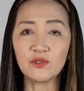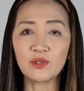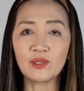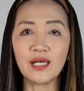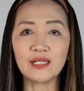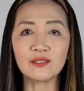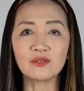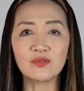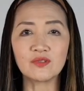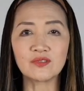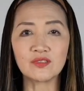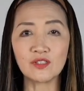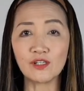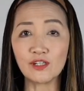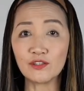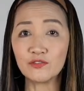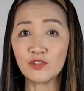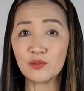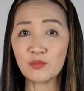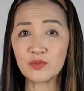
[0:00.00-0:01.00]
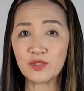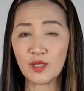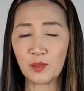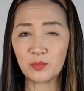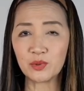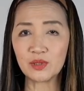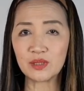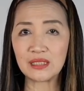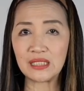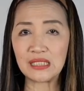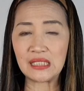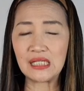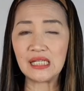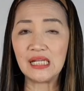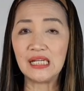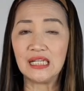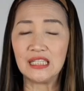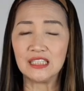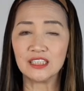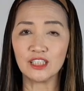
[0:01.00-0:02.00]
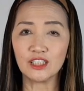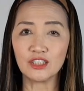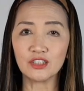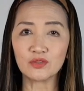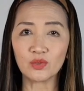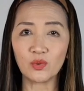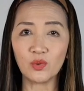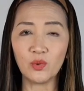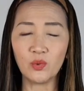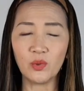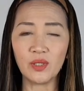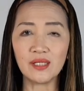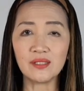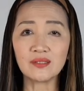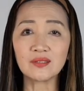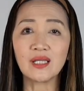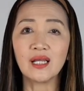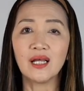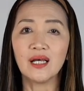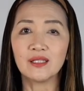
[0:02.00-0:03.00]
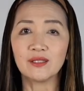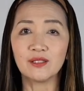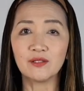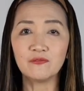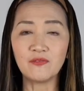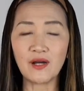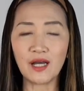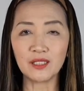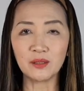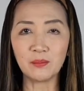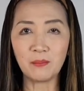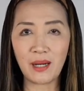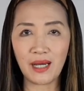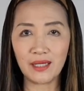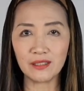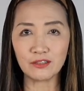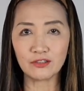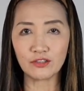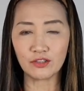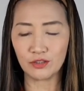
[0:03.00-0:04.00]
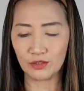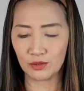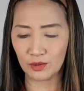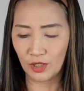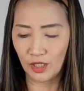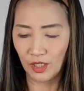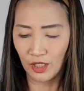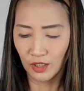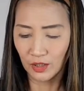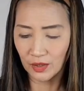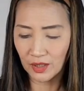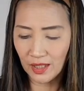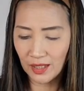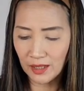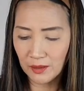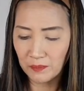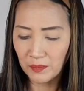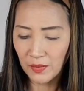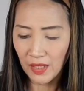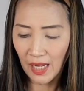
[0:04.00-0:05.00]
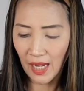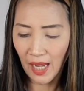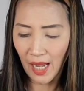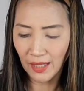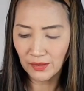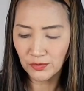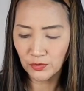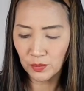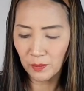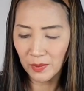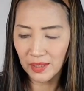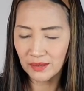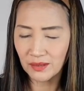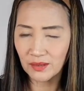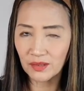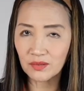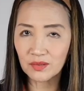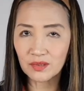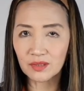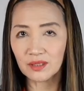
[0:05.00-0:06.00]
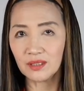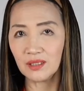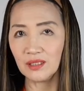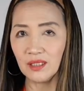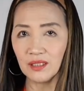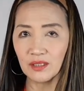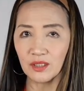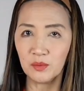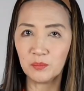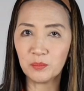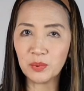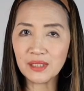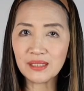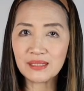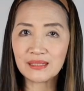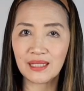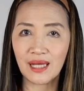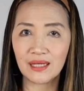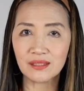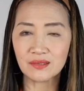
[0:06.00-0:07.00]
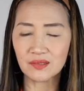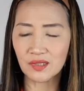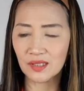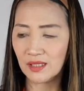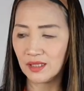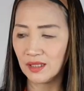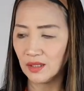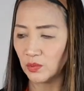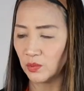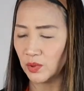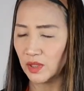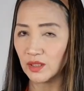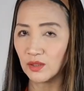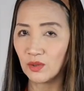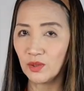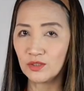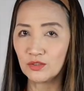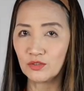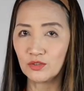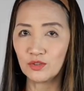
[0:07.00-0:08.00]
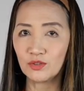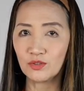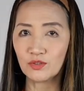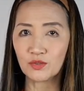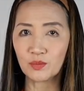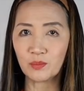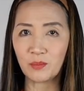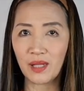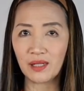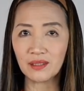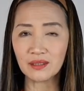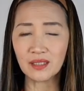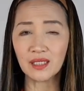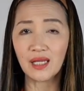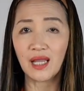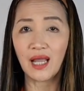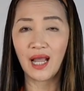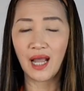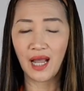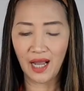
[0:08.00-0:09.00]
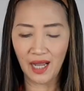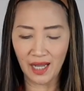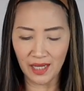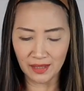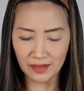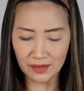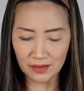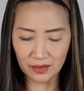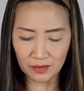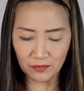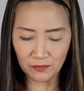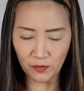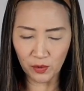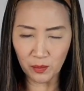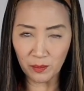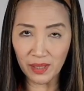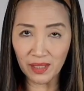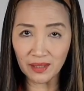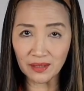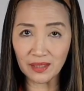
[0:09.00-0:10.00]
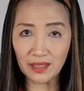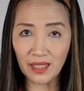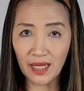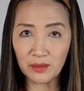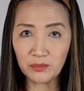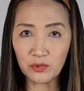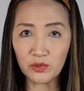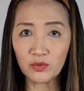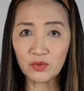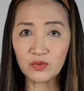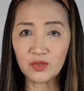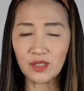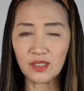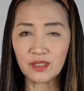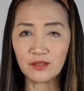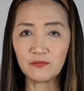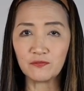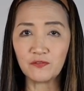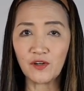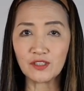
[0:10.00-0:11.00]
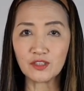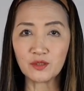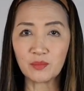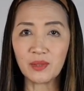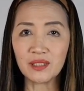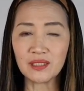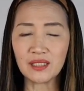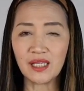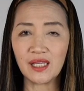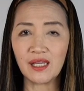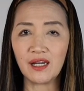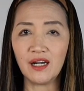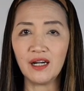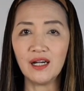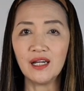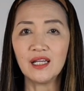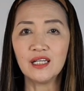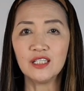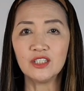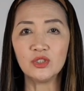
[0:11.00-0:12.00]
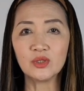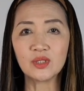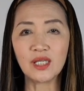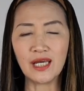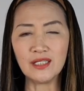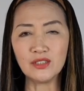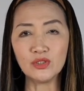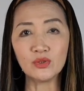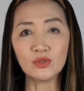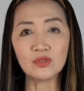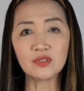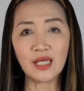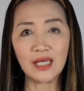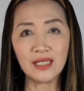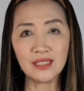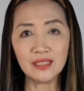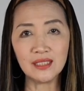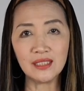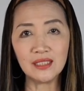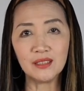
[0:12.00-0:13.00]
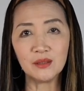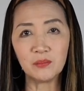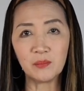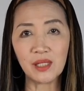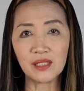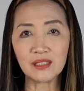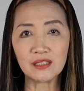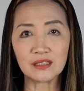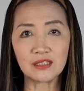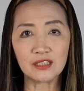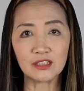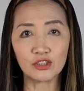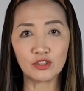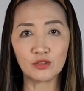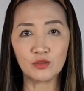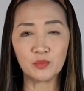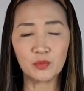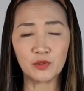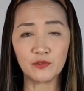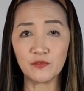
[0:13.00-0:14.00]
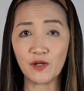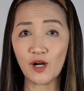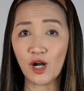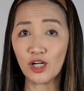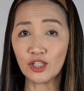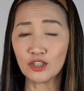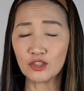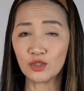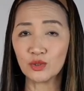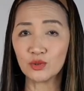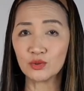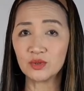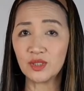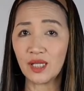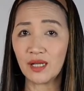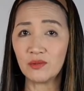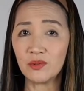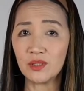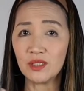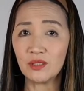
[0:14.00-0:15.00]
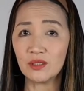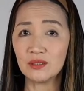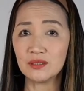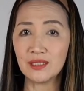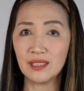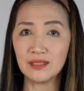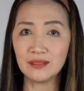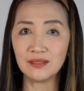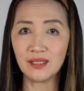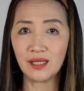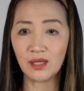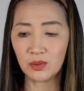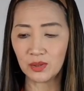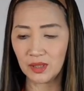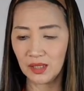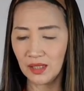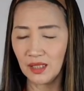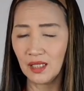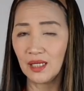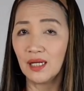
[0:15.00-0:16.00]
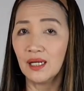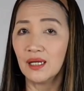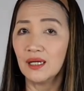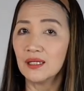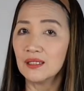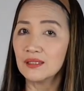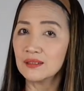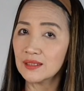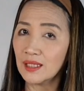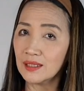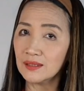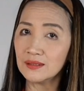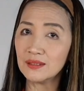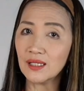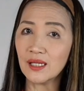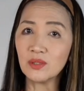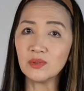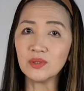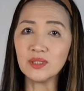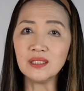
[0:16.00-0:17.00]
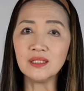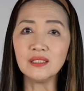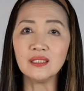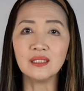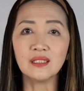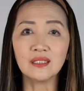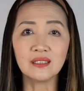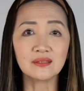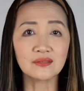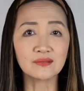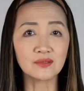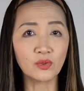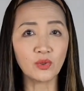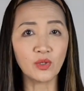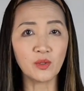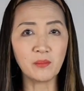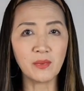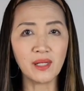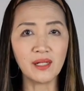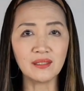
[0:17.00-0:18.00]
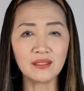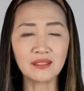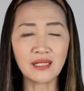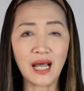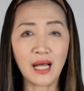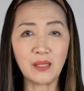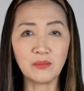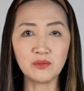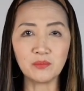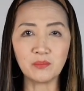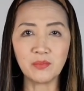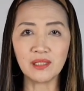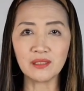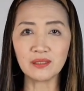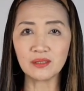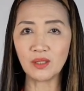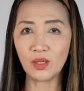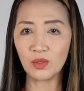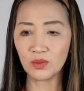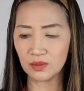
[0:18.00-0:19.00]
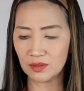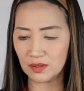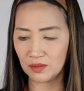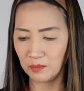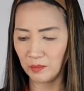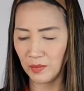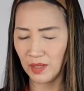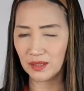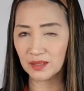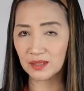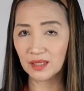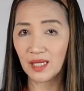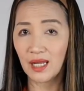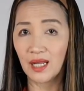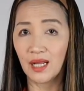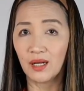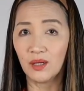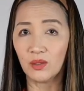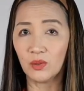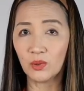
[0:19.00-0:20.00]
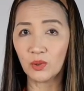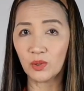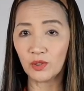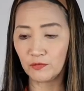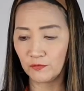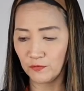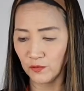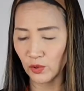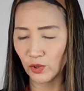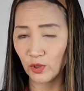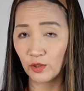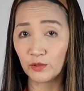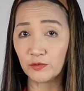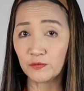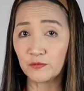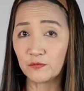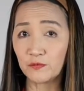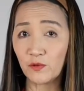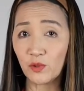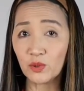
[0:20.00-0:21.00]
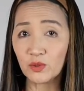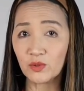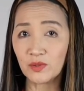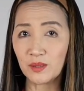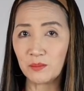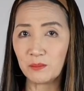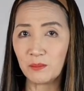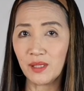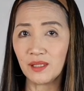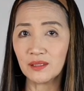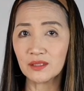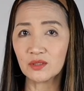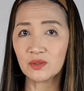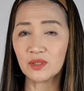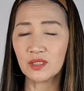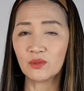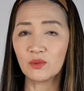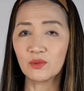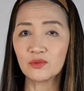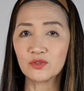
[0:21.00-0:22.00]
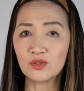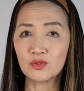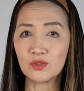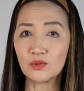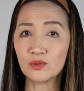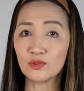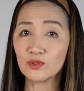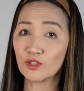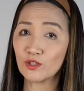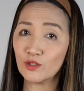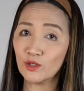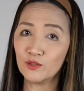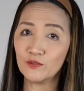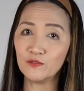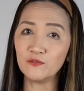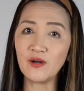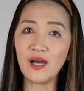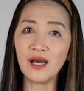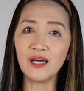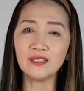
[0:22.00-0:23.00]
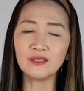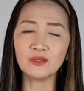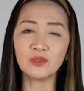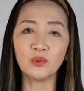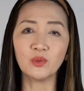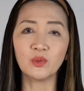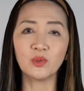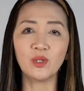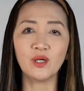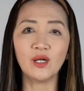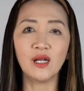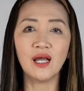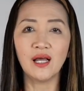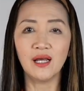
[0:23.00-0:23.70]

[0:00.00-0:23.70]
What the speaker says: you'd like to serve them separately, then it's always divide by 2. Okay, and to make this a complete latte, we are going to use milk. And for milk, I'm using fresh milk here. You can use any milk that you prefer, so dairy or non-dairy. Non-dairy, soy milk, almond milk, coconut milk, or for full cream milk, you can also use low fat or